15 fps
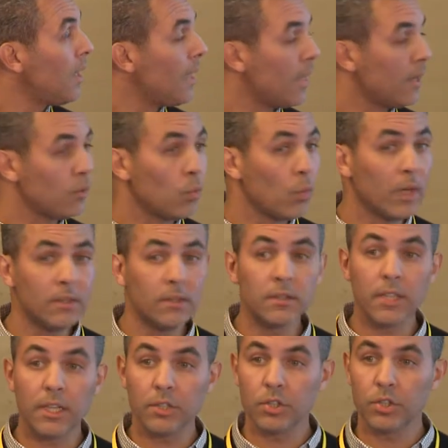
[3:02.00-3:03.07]
And one
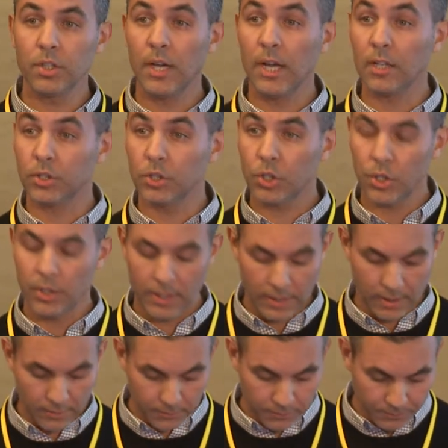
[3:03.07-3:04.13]
such
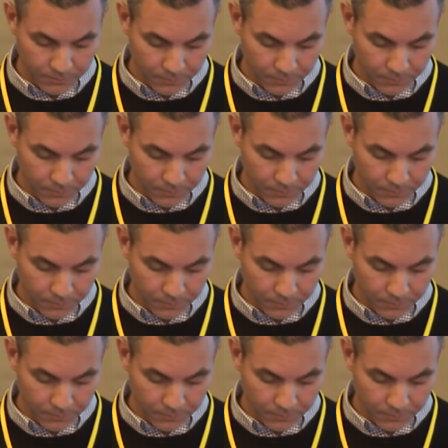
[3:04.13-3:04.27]
alternative